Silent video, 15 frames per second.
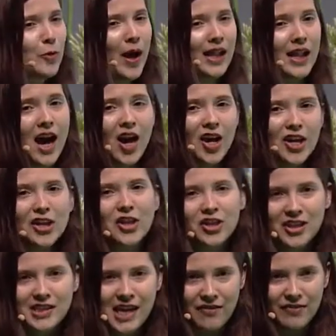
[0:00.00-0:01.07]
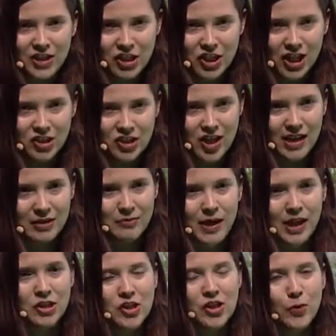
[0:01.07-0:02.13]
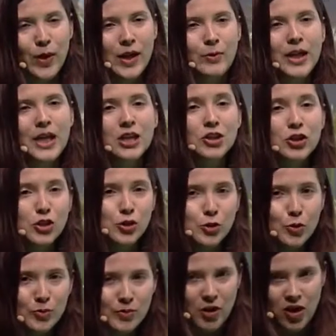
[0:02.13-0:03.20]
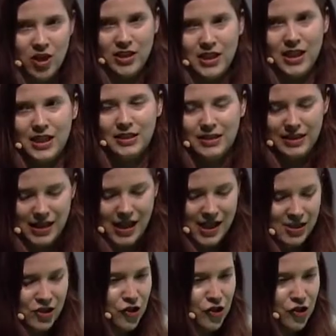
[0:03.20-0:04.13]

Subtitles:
while articles haven't changed that much, the way we consume content has